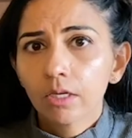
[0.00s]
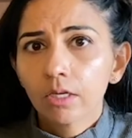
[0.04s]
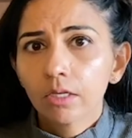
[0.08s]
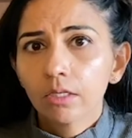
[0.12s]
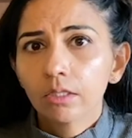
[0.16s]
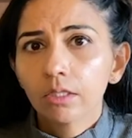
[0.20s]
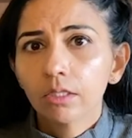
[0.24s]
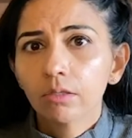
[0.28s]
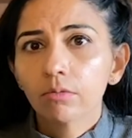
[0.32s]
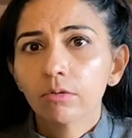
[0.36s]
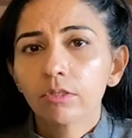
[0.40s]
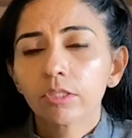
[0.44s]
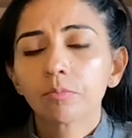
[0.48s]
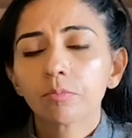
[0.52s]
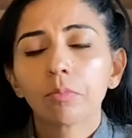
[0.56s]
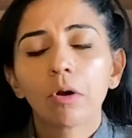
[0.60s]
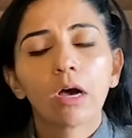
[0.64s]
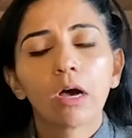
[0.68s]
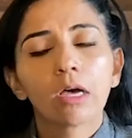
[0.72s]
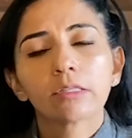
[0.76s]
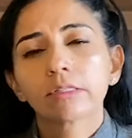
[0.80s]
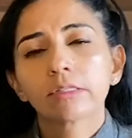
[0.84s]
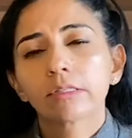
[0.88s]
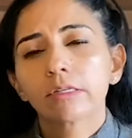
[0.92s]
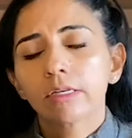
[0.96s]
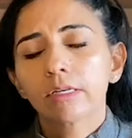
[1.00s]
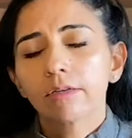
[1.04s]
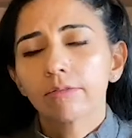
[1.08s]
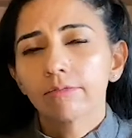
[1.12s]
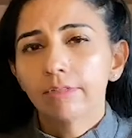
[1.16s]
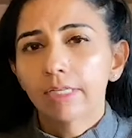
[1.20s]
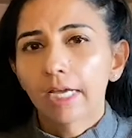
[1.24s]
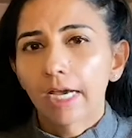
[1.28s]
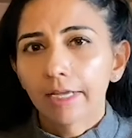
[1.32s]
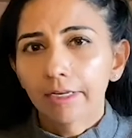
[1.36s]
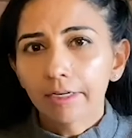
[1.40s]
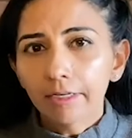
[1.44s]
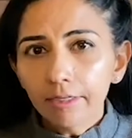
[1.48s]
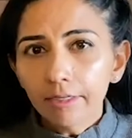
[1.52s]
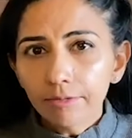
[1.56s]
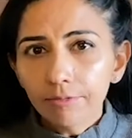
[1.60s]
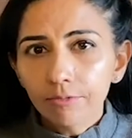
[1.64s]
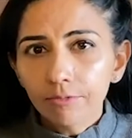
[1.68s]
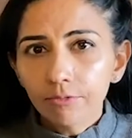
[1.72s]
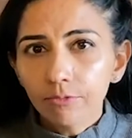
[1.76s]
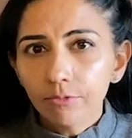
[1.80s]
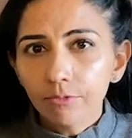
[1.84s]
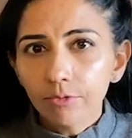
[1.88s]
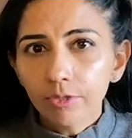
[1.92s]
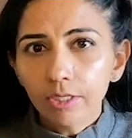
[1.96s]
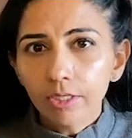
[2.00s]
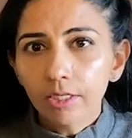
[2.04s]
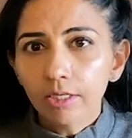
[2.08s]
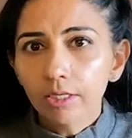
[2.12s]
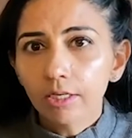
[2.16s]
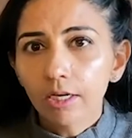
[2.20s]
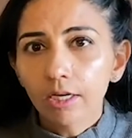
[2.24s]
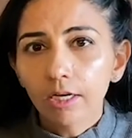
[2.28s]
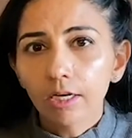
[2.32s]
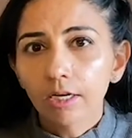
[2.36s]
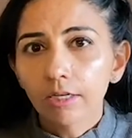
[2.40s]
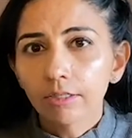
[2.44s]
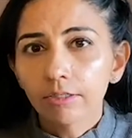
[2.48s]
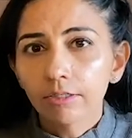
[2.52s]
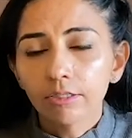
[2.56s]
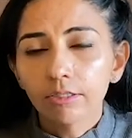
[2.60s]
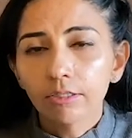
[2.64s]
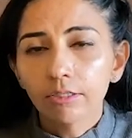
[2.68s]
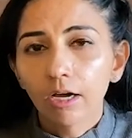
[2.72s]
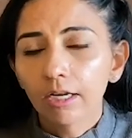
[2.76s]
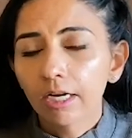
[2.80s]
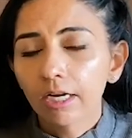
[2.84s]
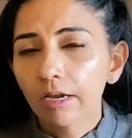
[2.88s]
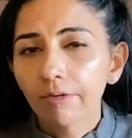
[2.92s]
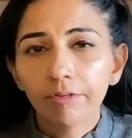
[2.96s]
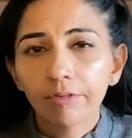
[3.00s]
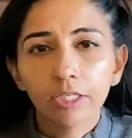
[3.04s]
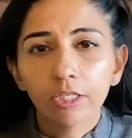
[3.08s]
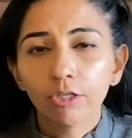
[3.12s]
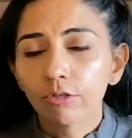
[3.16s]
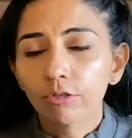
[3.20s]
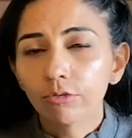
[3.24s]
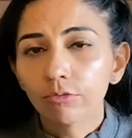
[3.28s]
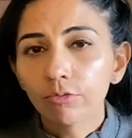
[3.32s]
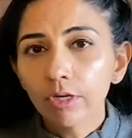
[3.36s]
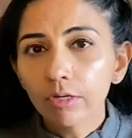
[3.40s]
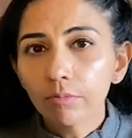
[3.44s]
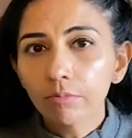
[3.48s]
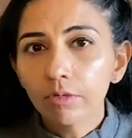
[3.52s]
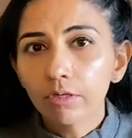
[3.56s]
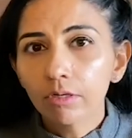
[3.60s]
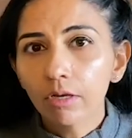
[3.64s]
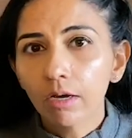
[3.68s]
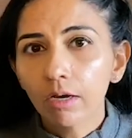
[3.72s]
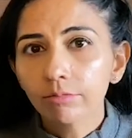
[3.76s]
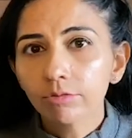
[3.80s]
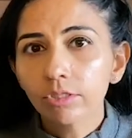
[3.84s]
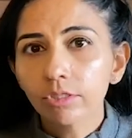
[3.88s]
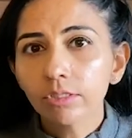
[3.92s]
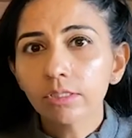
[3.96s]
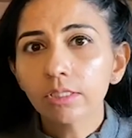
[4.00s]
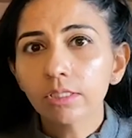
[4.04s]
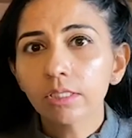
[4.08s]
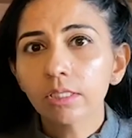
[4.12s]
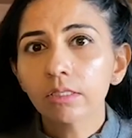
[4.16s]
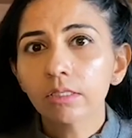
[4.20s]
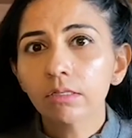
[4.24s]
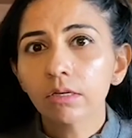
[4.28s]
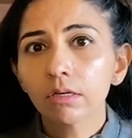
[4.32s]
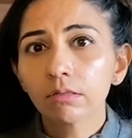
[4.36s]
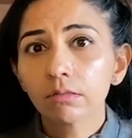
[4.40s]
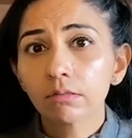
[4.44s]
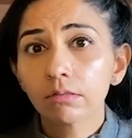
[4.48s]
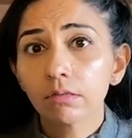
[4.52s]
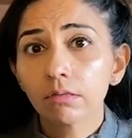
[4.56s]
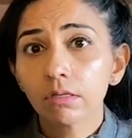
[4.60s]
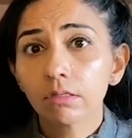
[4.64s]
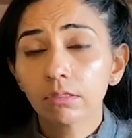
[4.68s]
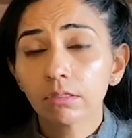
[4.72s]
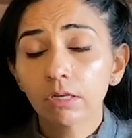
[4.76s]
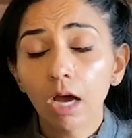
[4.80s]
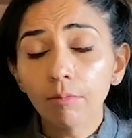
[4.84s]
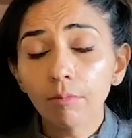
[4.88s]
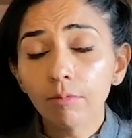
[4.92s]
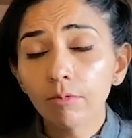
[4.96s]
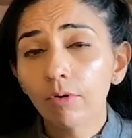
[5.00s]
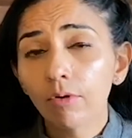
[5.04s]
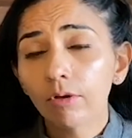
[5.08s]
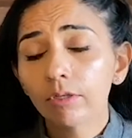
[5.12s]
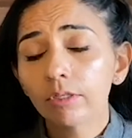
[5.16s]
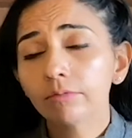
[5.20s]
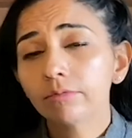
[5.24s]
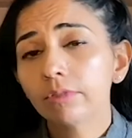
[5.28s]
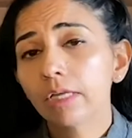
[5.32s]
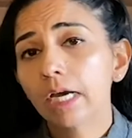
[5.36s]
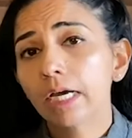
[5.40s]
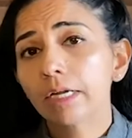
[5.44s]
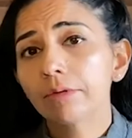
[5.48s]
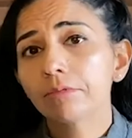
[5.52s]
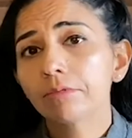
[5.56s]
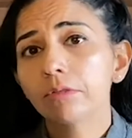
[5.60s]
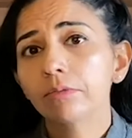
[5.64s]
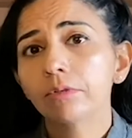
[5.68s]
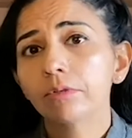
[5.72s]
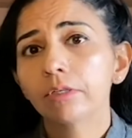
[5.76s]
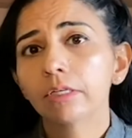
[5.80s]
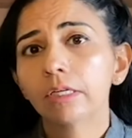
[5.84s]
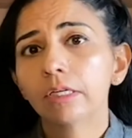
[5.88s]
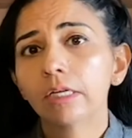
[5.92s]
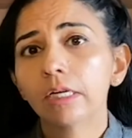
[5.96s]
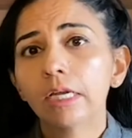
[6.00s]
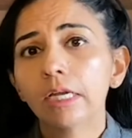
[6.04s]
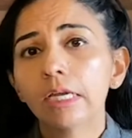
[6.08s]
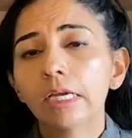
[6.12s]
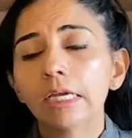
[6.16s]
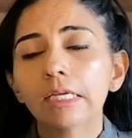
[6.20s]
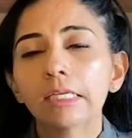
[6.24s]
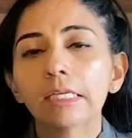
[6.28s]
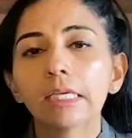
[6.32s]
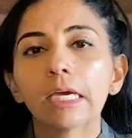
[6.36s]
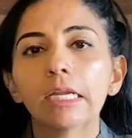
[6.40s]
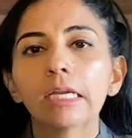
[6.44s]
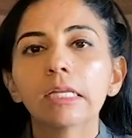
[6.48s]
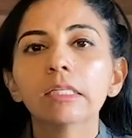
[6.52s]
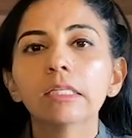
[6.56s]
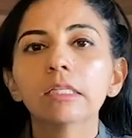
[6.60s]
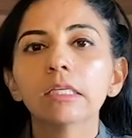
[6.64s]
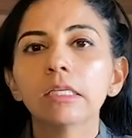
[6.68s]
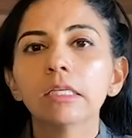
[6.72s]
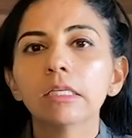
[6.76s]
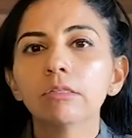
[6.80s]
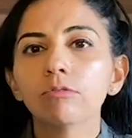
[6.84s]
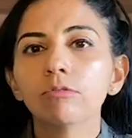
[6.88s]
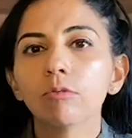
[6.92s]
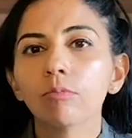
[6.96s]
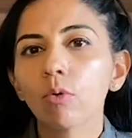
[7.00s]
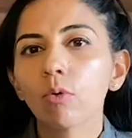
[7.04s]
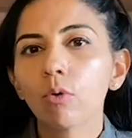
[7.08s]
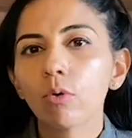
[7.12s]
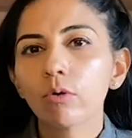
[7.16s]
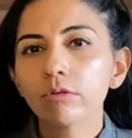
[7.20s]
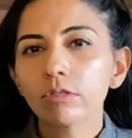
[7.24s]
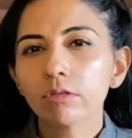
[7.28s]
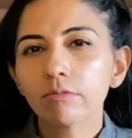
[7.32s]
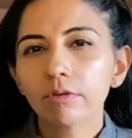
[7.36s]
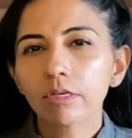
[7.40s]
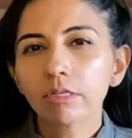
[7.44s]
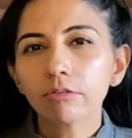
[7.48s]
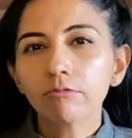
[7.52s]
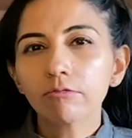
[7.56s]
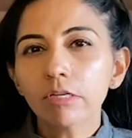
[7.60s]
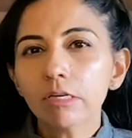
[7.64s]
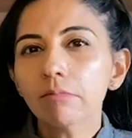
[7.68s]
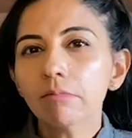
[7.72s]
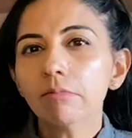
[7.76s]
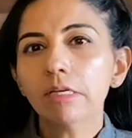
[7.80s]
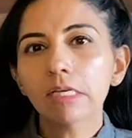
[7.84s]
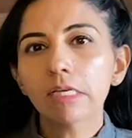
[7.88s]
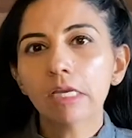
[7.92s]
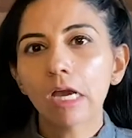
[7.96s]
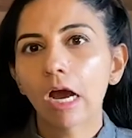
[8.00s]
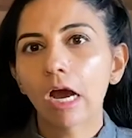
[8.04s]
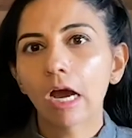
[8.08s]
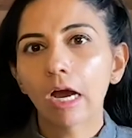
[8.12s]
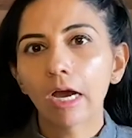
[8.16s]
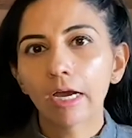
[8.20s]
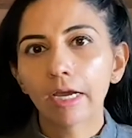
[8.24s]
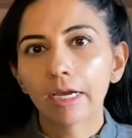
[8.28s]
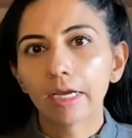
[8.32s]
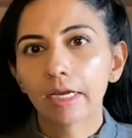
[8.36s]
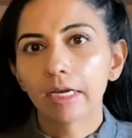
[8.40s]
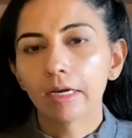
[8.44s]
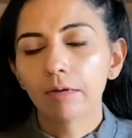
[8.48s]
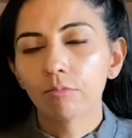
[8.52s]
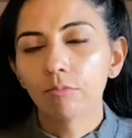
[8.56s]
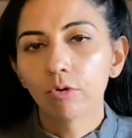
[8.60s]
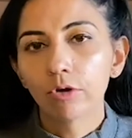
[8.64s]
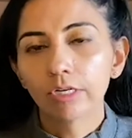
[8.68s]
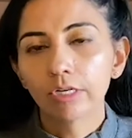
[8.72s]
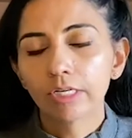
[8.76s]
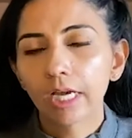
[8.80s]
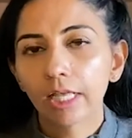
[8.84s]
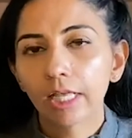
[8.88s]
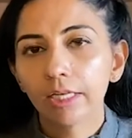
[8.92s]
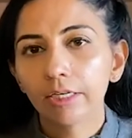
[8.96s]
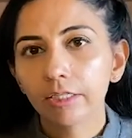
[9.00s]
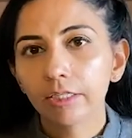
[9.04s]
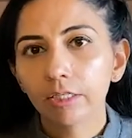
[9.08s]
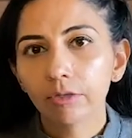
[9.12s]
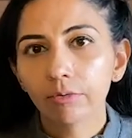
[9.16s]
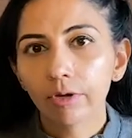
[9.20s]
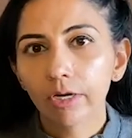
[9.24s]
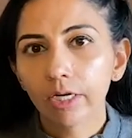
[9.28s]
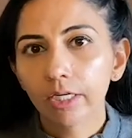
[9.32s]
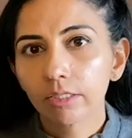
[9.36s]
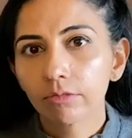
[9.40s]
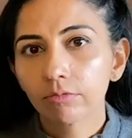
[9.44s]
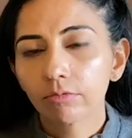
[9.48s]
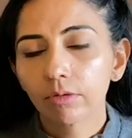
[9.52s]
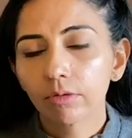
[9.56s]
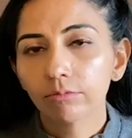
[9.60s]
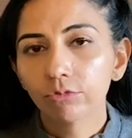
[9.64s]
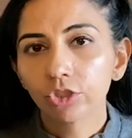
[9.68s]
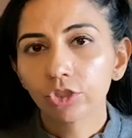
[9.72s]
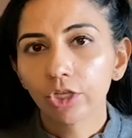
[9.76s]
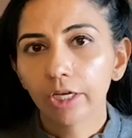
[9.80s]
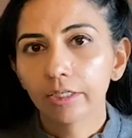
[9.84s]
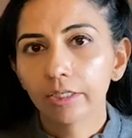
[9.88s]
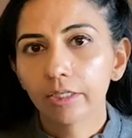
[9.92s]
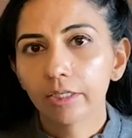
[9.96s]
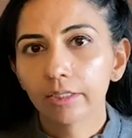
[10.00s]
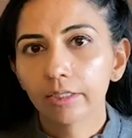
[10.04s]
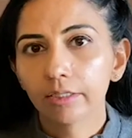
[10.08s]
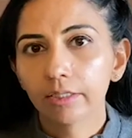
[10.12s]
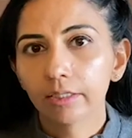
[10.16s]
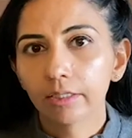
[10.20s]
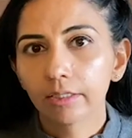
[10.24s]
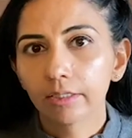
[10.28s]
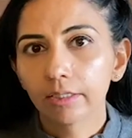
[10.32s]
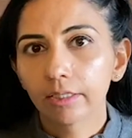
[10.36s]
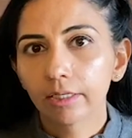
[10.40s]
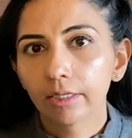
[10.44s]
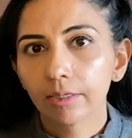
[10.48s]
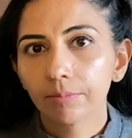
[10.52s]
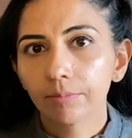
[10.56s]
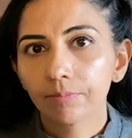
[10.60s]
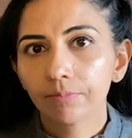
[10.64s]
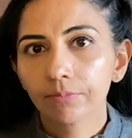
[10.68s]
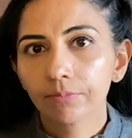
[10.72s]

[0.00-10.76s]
There was paucity of data. We did not have any good treatment options. And on top of all of that, we were getting these reports of extremely high mortality rates from China and Italy.